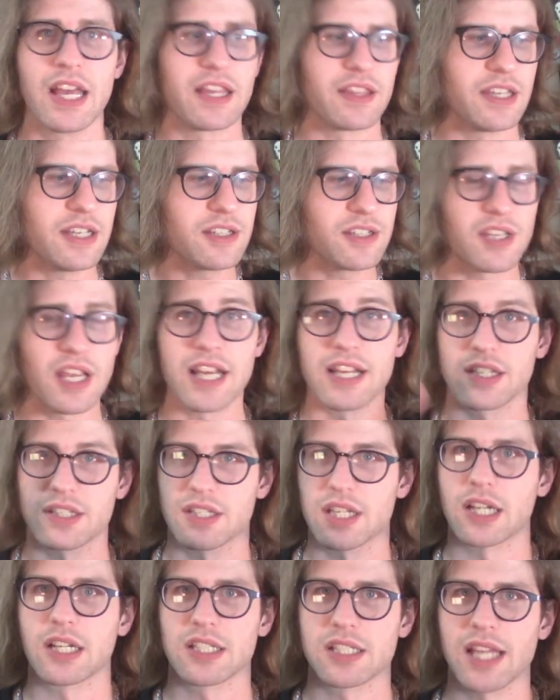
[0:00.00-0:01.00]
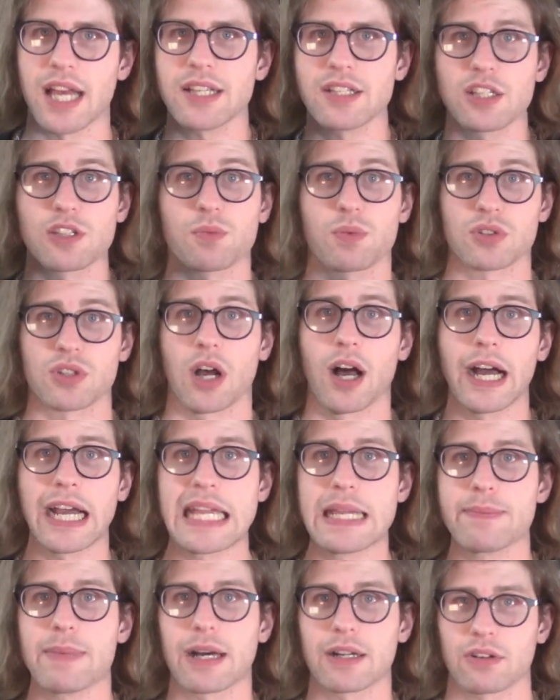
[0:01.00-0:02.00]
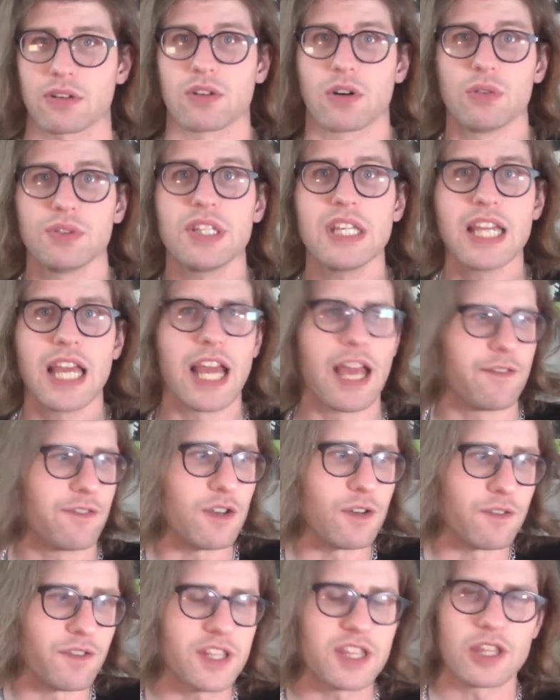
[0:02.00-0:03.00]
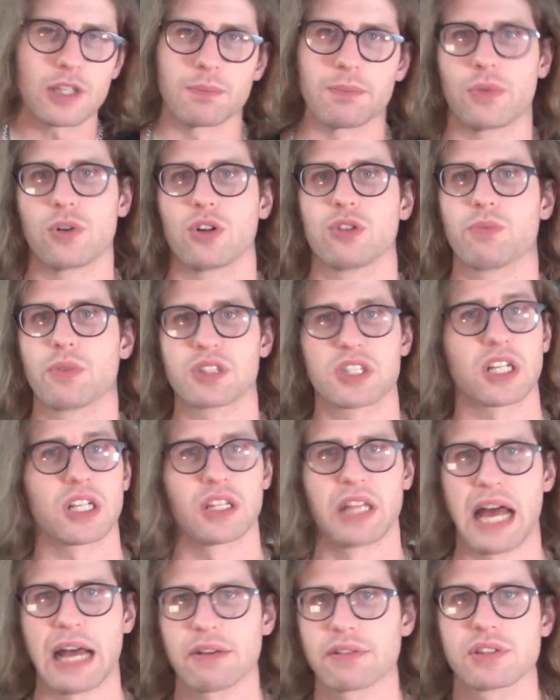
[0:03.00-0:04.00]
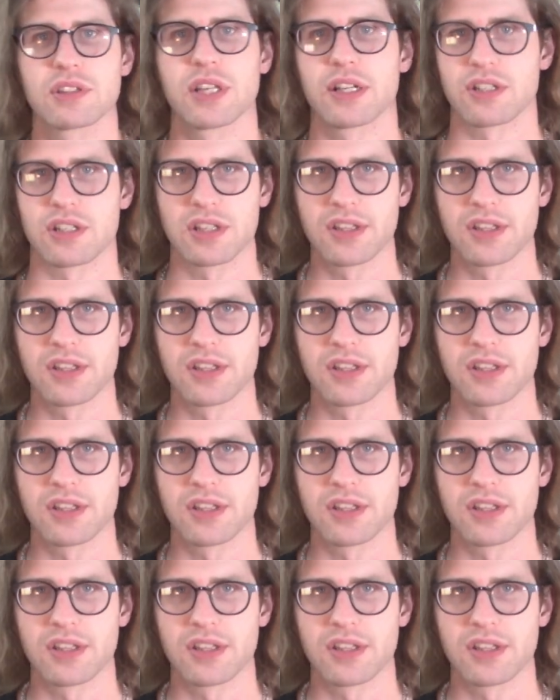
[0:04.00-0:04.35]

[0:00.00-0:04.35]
These successes we're talking about are only if you fit the mold which allows such